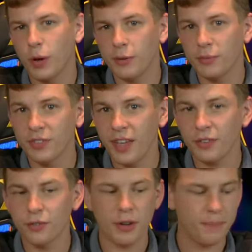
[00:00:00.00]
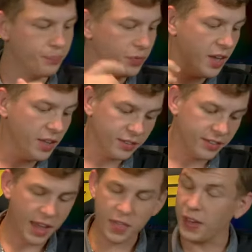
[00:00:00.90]
welcome to TechStream.
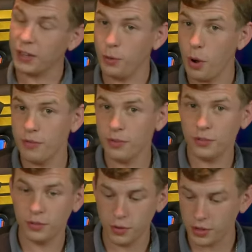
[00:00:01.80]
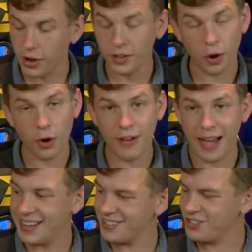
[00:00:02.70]
Today thank you over to the guys
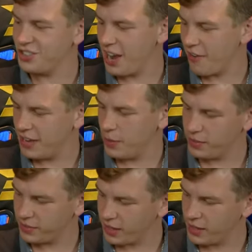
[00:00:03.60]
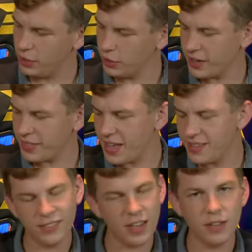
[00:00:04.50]
over at Cherry. We're taking a look at
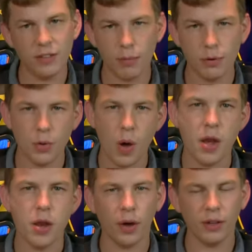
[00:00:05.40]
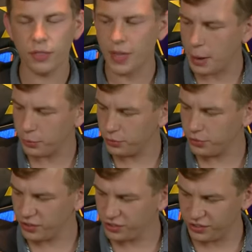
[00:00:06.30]
their
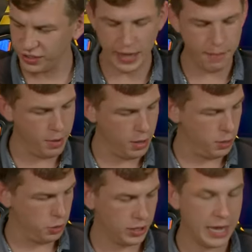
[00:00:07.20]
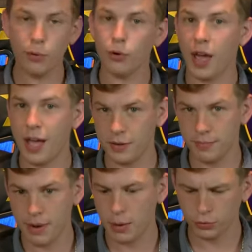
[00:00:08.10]
DW9000 Slim keyboard
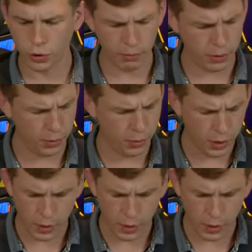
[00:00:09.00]
and mouse combo.